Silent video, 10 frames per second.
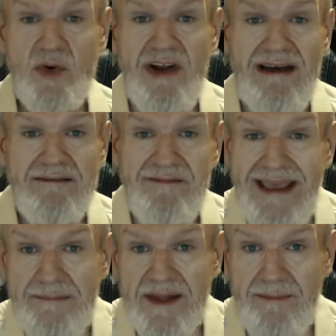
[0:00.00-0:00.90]
we're not
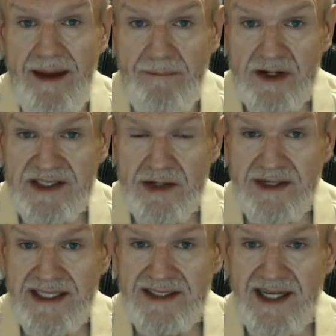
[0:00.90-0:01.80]
family members or
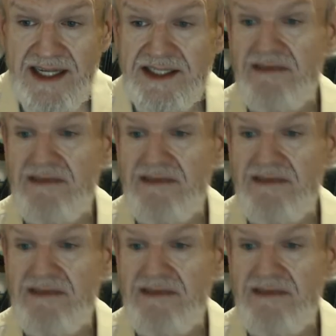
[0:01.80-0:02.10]
any such.